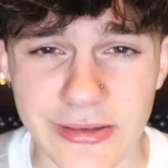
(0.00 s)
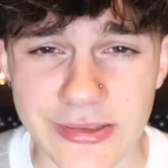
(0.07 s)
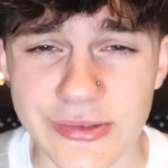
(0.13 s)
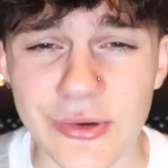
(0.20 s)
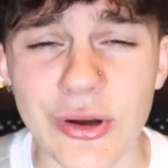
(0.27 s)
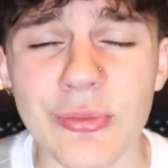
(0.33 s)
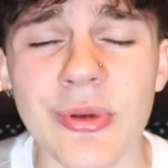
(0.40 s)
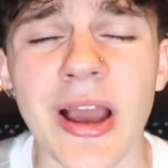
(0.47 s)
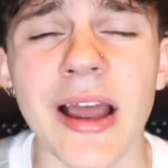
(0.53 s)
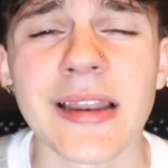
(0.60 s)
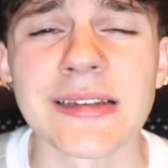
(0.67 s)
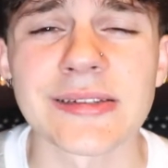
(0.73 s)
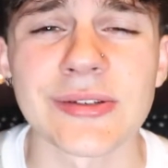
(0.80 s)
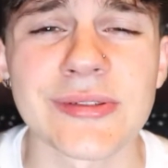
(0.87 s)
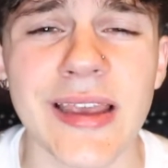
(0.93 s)
story behind
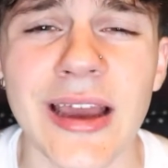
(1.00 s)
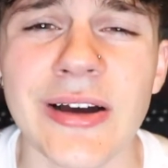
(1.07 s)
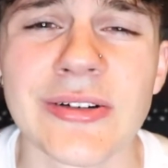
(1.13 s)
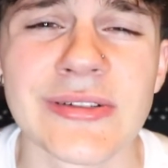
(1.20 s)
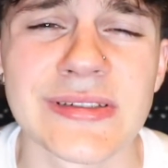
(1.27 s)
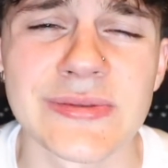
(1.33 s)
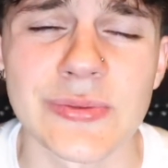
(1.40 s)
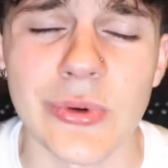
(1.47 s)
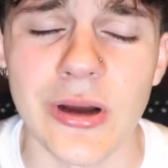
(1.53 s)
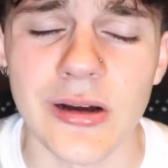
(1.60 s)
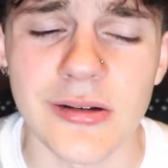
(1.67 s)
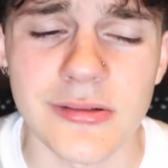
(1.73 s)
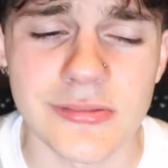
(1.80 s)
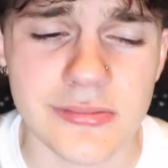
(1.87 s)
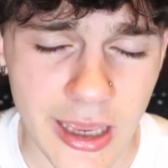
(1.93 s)
this hotel is,
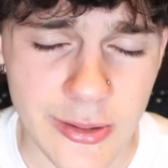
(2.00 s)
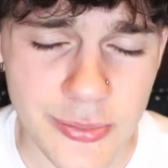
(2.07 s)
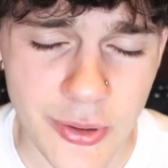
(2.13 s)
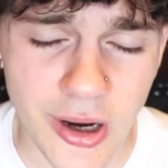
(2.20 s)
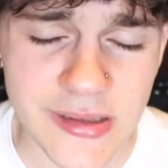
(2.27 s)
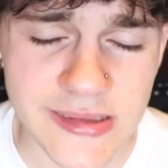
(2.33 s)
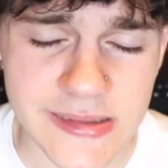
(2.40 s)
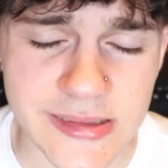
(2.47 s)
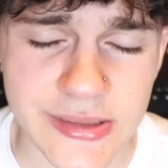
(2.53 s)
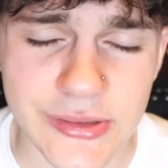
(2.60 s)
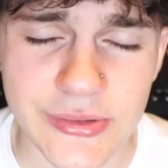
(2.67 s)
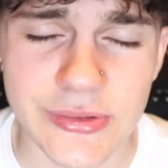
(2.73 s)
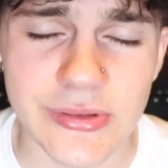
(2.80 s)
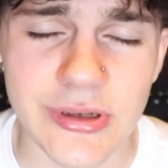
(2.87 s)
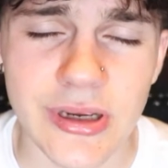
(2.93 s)
well, a
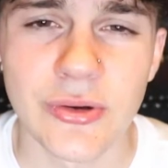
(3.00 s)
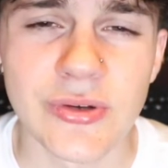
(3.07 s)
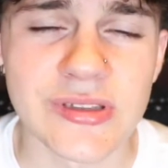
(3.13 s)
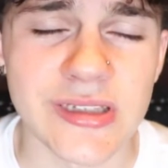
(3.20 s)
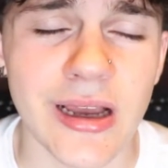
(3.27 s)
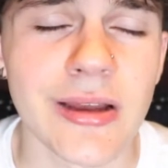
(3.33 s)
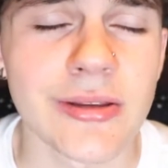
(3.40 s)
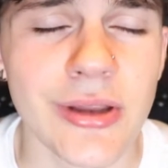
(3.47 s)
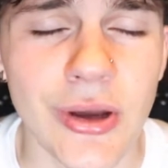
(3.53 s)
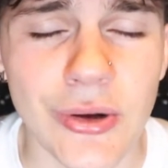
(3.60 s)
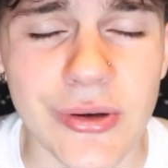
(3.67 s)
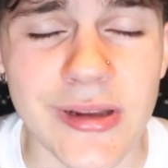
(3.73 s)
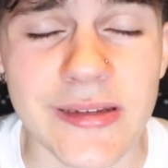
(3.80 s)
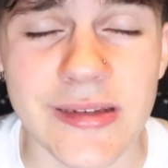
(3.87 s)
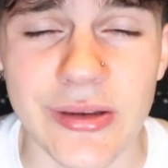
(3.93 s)
prostitute who is
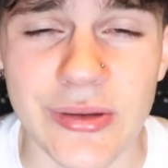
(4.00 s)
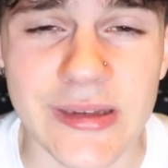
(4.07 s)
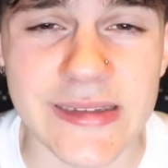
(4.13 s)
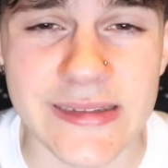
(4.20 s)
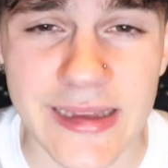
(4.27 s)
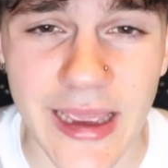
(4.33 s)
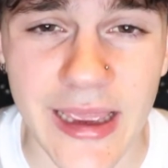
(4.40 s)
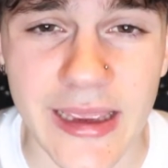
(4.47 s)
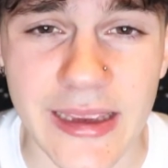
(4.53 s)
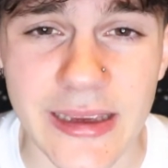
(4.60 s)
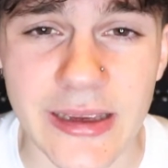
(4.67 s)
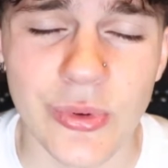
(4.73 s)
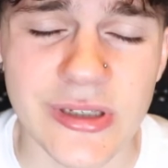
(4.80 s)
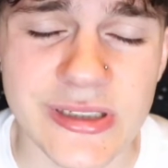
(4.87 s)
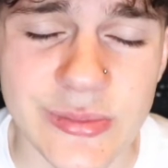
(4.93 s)
unknown until this day
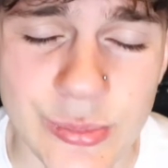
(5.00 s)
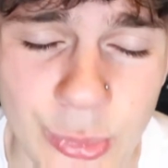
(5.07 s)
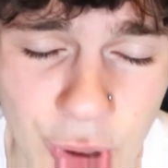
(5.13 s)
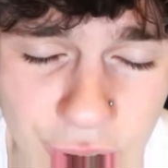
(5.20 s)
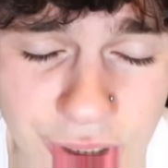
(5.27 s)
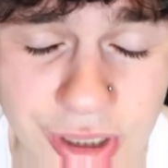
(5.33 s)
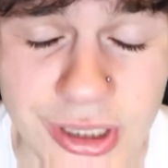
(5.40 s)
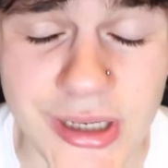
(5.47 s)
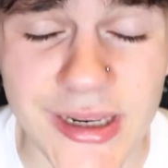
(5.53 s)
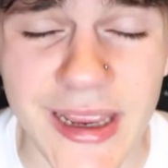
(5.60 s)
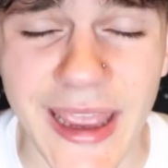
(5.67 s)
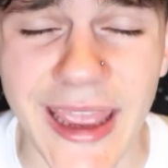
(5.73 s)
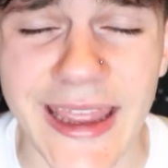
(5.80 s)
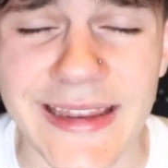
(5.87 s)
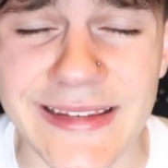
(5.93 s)
was murdered
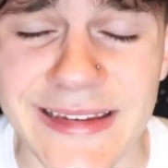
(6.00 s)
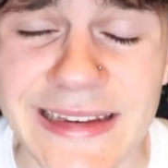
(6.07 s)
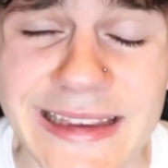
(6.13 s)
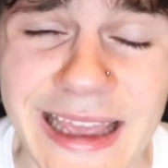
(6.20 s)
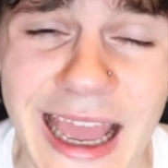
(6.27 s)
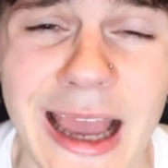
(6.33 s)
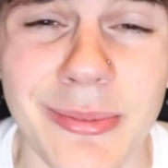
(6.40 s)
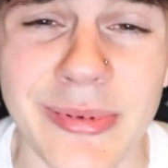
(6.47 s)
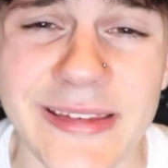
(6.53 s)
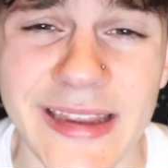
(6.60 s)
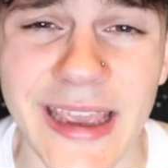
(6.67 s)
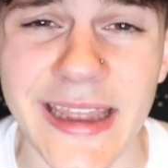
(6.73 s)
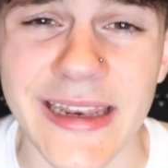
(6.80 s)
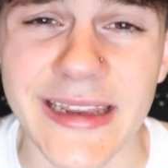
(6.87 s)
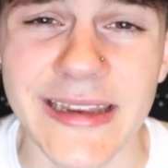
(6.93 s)
and
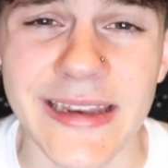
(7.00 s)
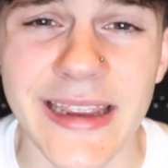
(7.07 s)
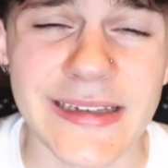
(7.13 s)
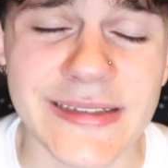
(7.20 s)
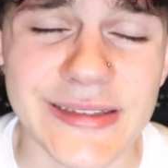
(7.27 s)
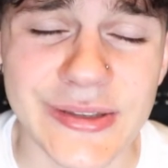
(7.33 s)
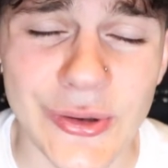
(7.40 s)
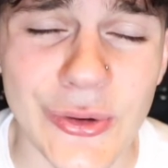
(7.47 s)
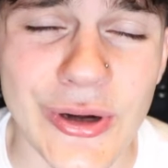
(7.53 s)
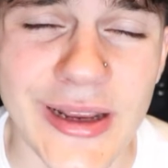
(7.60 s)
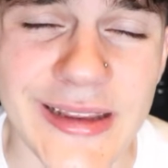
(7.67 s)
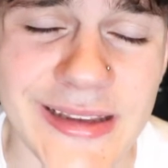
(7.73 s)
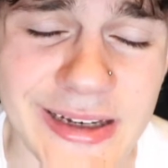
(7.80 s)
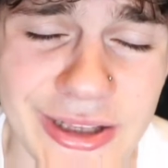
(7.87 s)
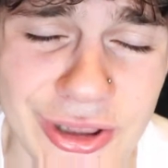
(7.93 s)
decapitated and stored
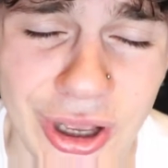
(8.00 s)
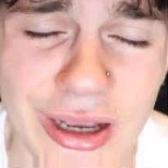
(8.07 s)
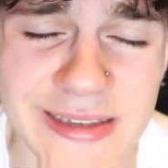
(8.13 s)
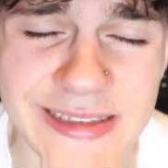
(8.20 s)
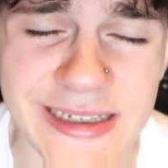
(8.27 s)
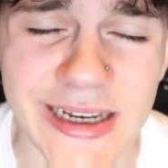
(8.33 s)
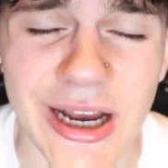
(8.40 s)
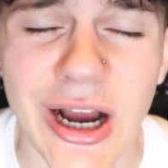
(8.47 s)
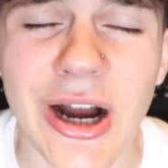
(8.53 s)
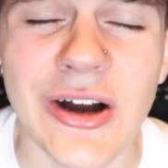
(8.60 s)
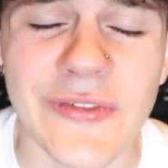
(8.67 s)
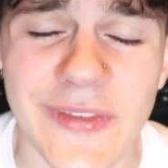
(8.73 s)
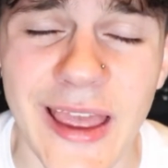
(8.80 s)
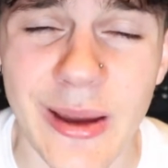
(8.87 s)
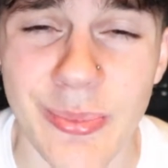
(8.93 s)
in the closet
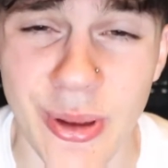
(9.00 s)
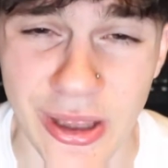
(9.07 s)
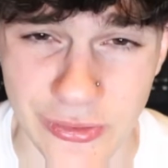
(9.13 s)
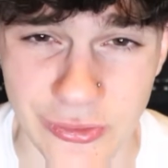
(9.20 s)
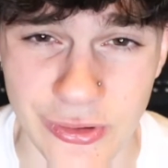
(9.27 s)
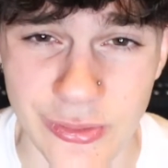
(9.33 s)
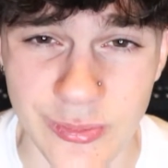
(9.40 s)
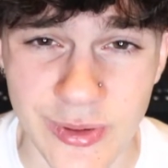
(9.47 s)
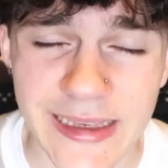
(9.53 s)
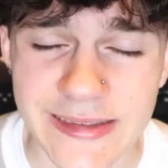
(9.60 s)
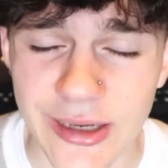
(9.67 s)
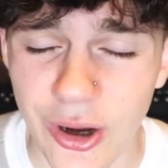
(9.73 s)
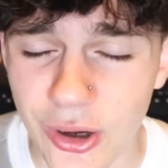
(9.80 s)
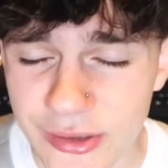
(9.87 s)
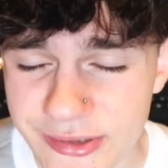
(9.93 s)
of that bedroom.
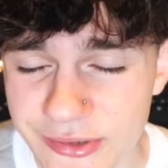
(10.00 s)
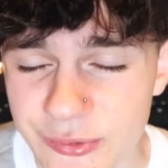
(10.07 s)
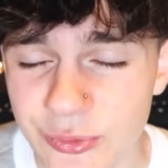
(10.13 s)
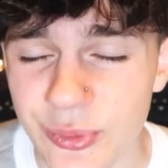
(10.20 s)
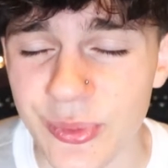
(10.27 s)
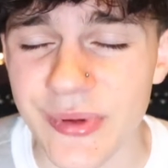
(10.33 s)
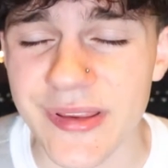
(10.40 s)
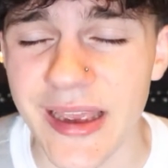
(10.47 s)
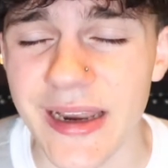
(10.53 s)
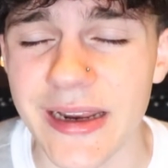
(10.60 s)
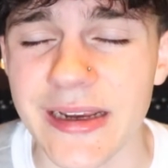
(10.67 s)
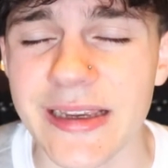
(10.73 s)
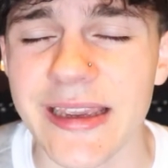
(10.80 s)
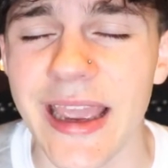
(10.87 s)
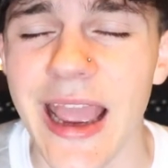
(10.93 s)
It's also rumored that
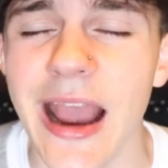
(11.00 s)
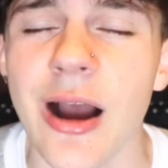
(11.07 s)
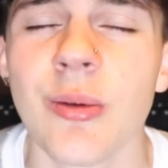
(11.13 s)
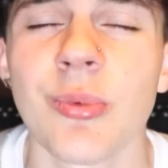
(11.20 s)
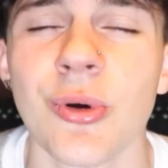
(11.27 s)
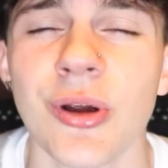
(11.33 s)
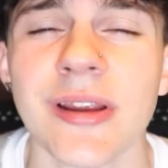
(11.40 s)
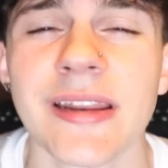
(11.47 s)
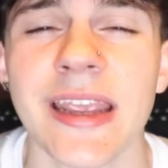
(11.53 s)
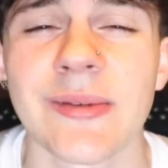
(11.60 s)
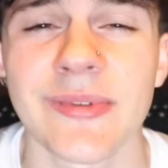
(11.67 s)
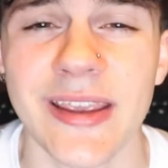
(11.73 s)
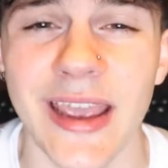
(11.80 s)
a cowboy named